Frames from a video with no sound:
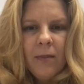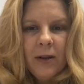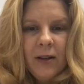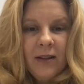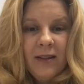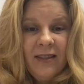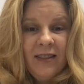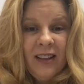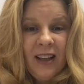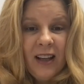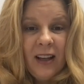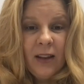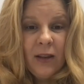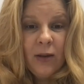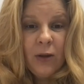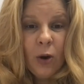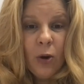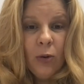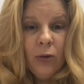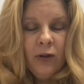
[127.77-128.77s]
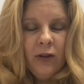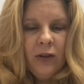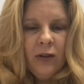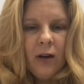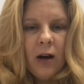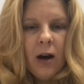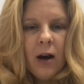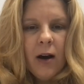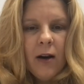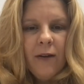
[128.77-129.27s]
seeing those
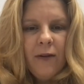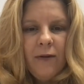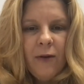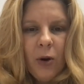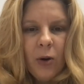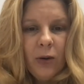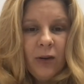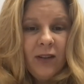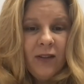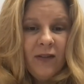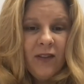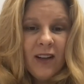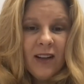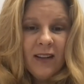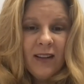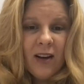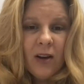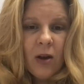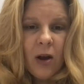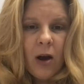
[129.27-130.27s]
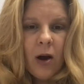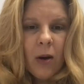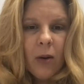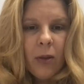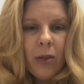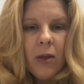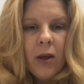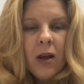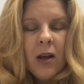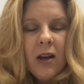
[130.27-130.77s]
folks via telehealth.